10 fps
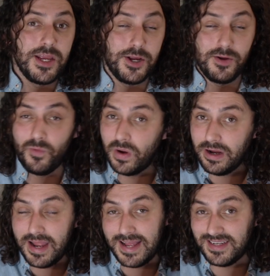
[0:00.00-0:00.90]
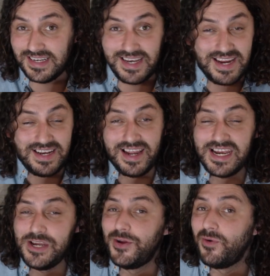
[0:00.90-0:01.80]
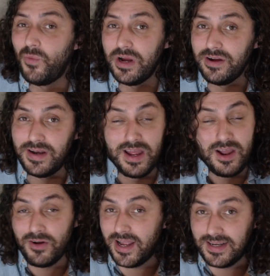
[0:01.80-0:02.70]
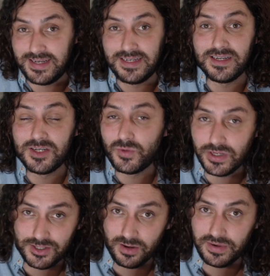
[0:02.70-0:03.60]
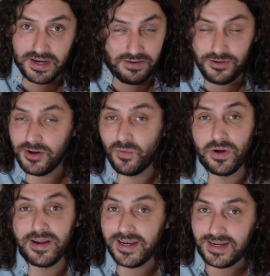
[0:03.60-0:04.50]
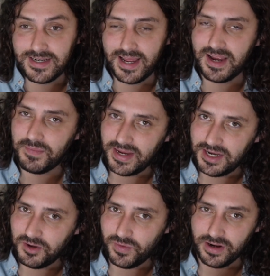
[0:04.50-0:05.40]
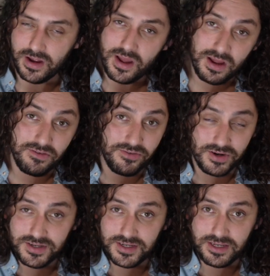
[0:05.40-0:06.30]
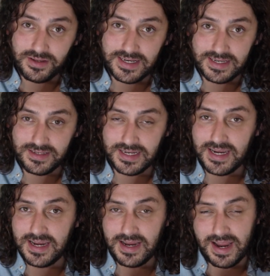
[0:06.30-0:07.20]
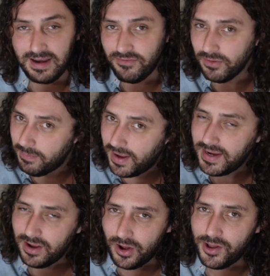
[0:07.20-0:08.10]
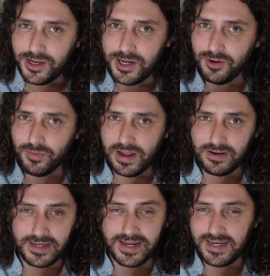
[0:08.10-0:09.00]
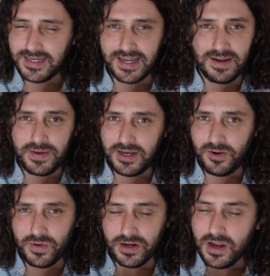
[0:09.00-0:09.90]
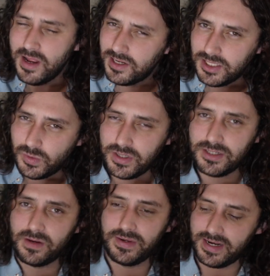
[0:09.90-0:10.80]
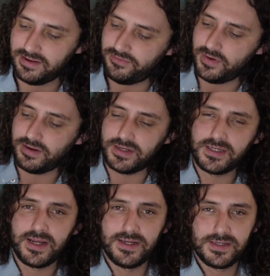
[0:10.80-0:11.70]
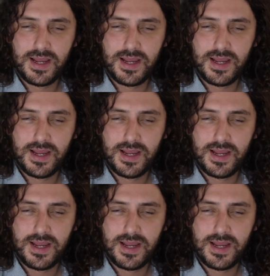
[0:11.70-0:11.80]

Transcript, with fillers: You can wear it as a date night. You can wear it, guys, it's a Swiss Army knife. You can wear it anytime, anywhere. Versatility is the key, and for my all year round, anytime, anywhere Swiss Army knife fragrance guys,